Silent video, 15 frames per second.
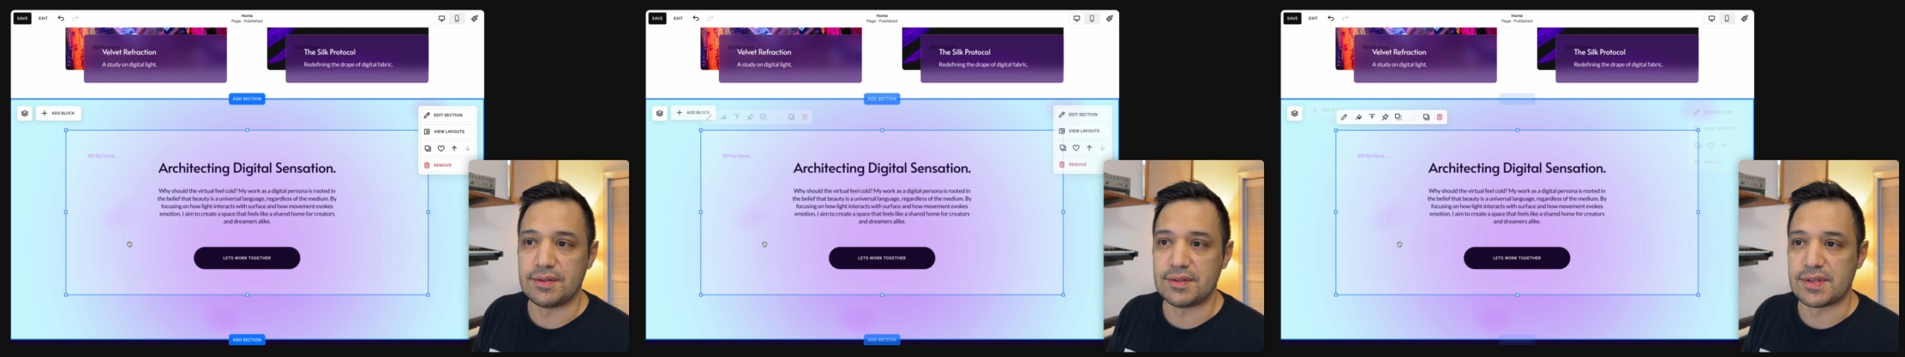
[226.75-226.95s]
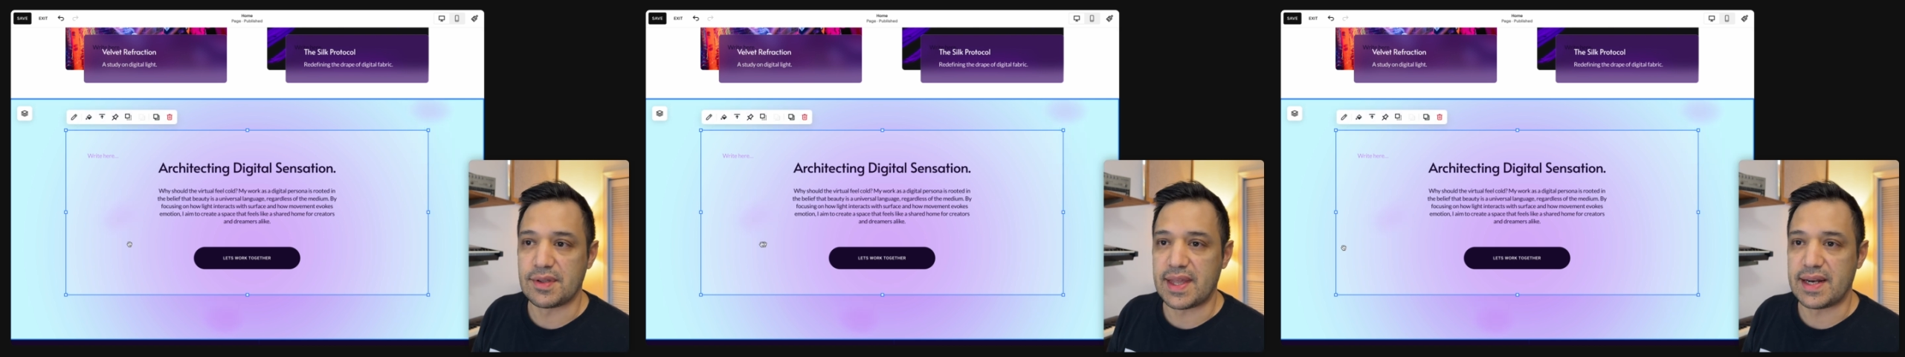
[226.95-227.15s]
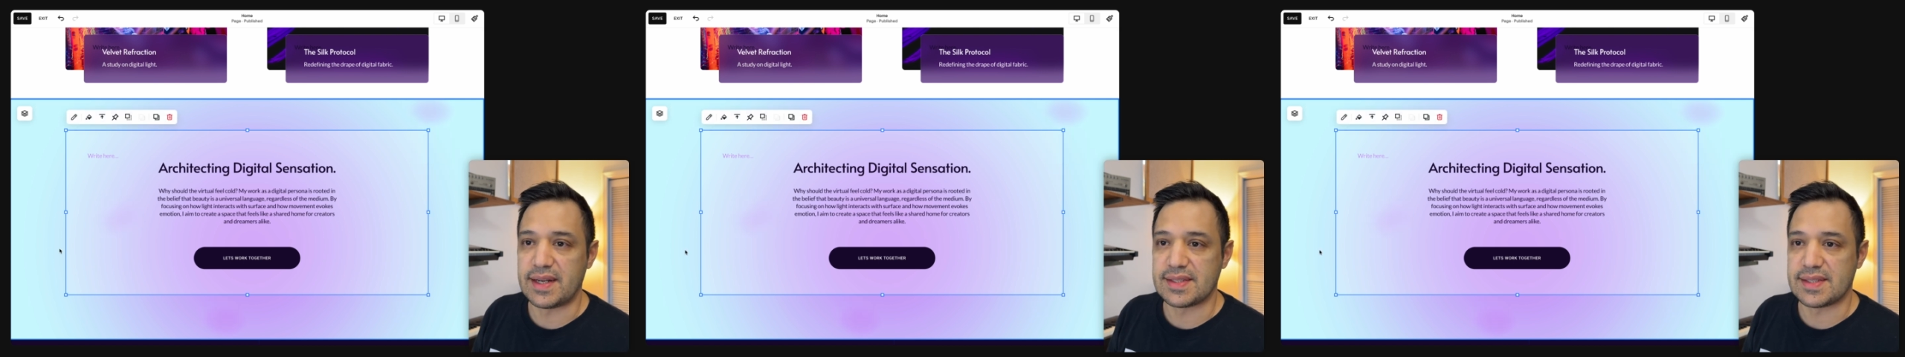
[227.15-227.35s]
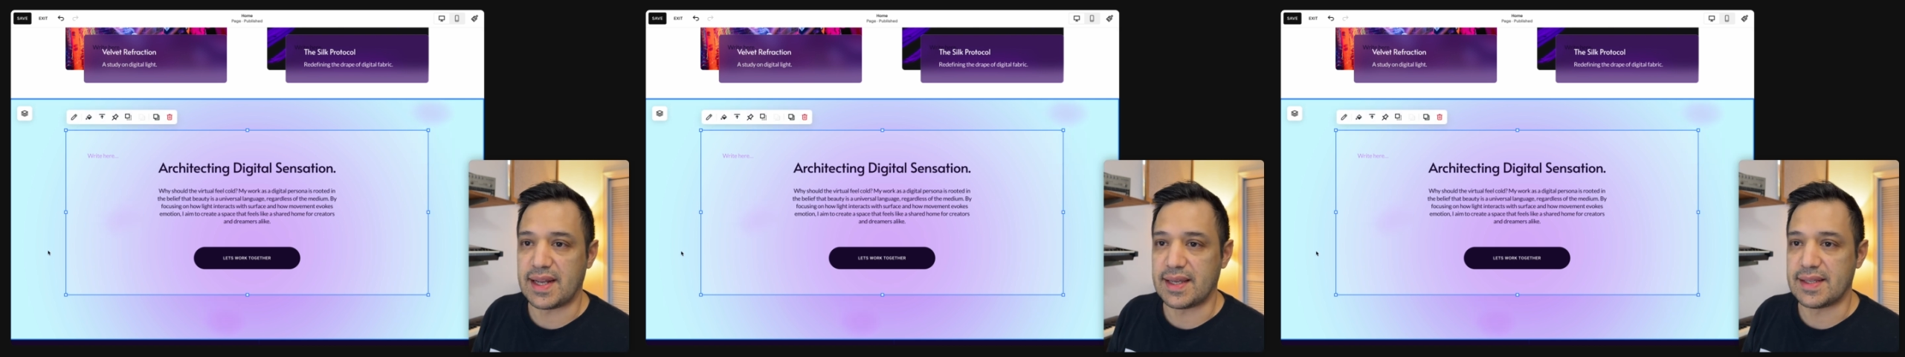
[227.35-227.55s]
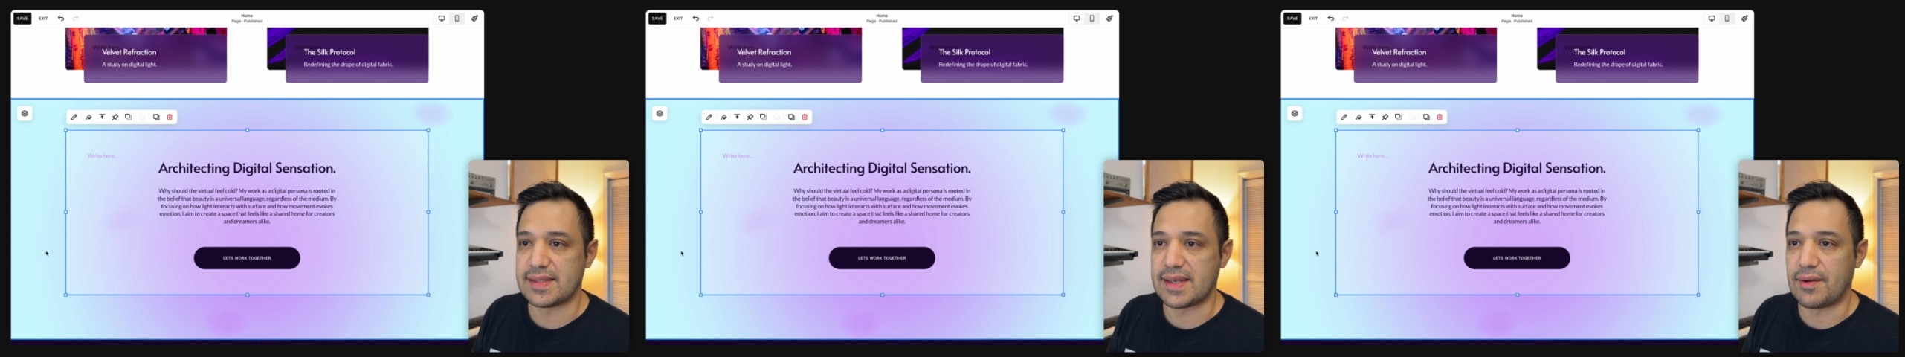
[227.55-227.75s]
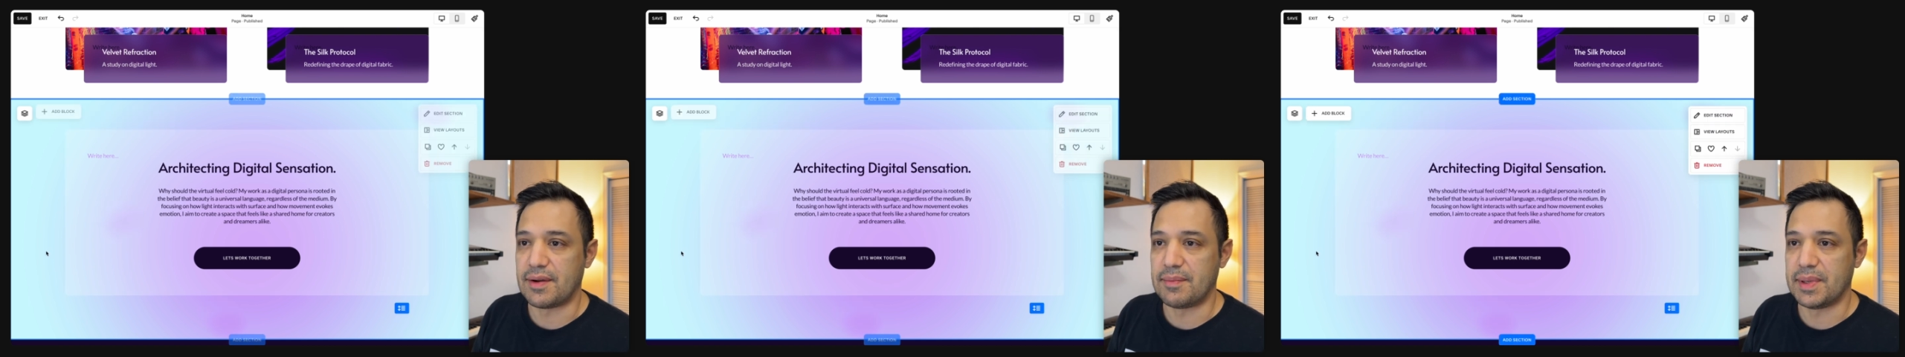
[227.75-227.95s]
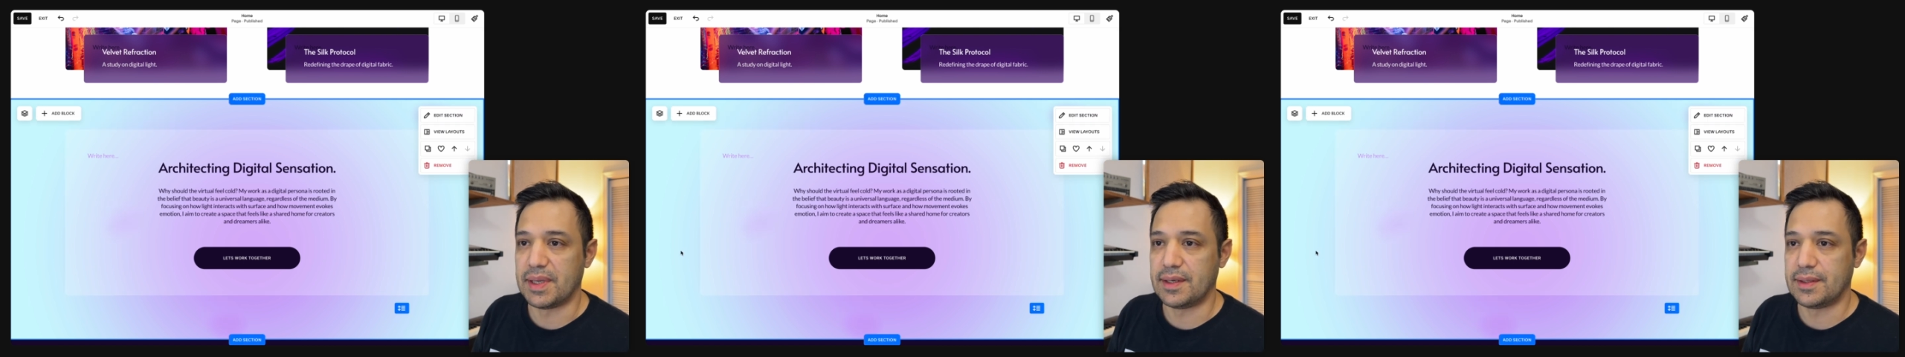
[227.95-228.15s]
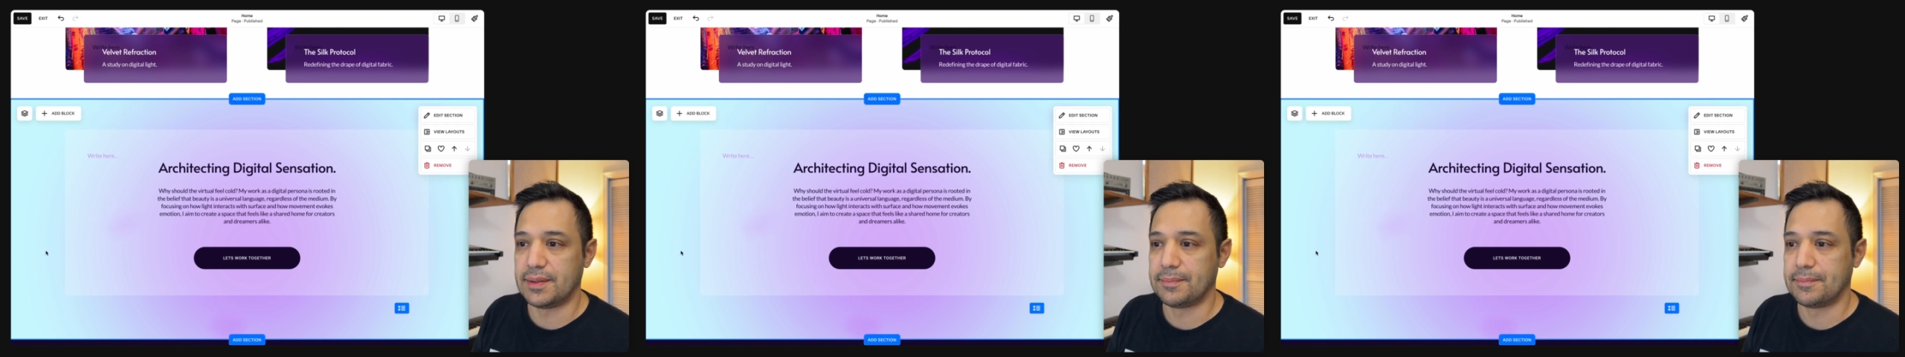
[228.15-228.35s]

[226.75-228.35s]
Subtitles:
so that it stands out a bit.